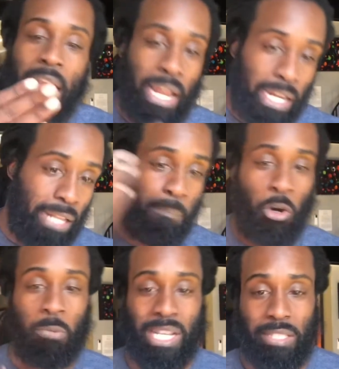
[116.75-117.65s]
And then
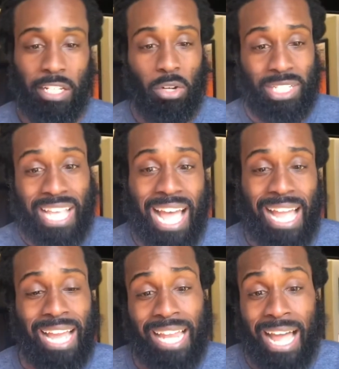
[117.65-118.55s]
boom, next thing you know, that's how I
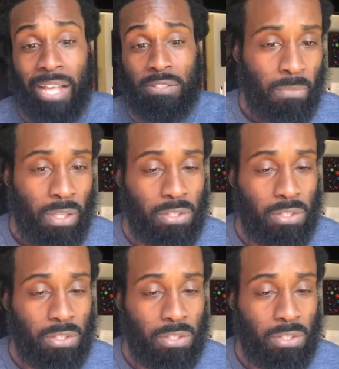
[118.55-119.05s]
got clients.